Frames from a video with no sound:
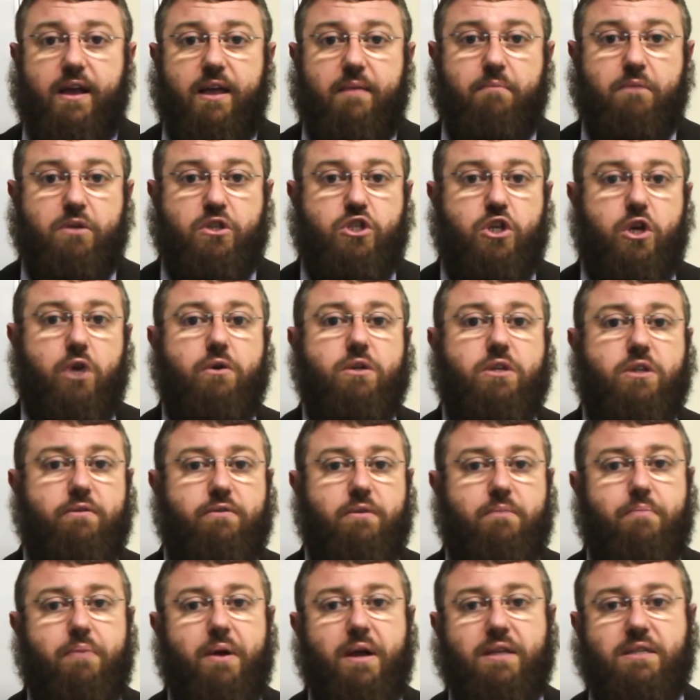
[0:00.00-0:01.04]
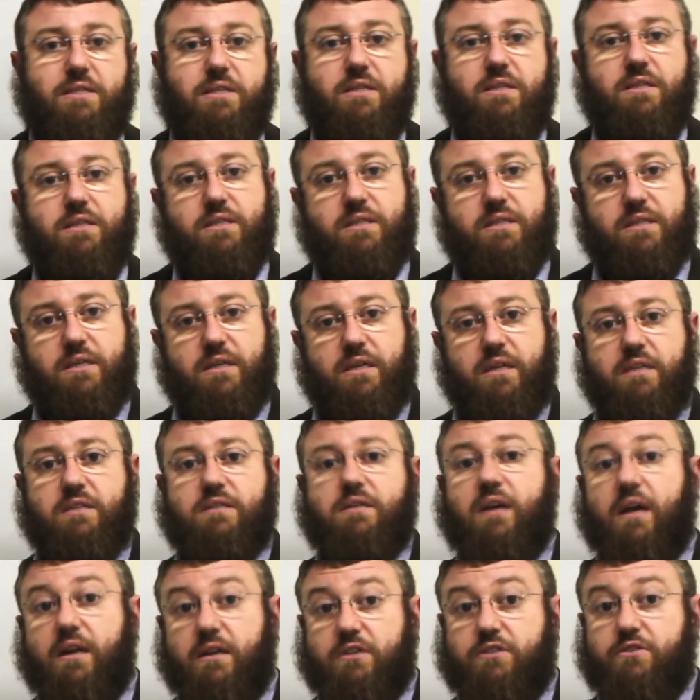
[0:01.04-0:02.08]
a majority of the presence
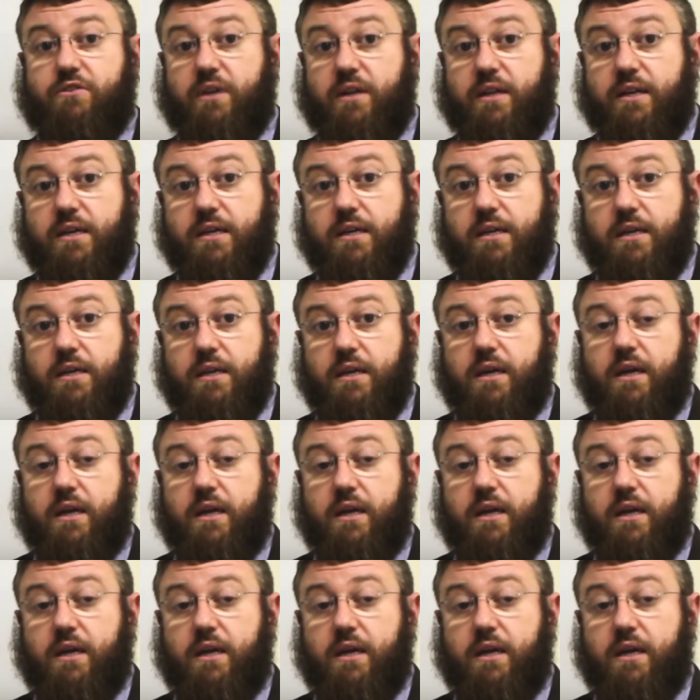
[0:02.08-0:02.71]
inside Australia,